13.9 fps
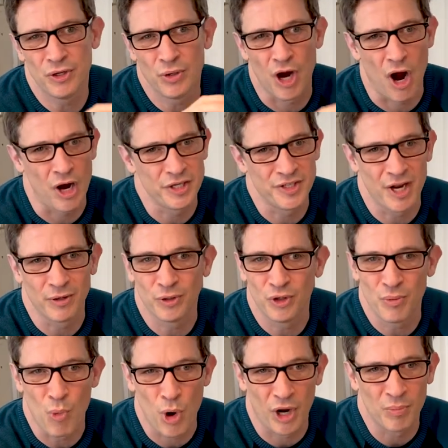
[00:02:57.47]
cards that are a little
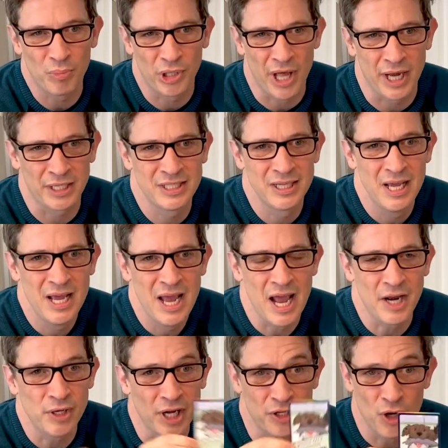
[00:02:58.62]
more complex and
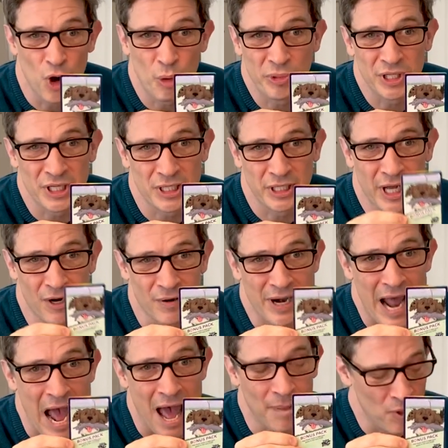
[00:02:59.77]
you get to open this later and
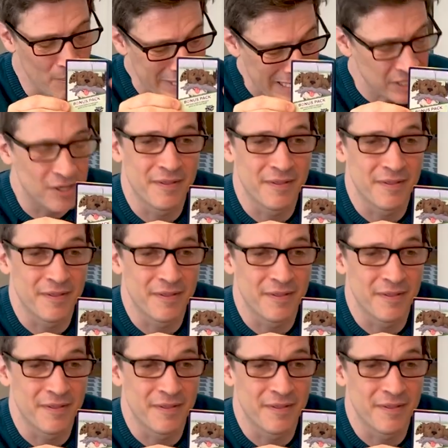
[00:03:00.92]
add them into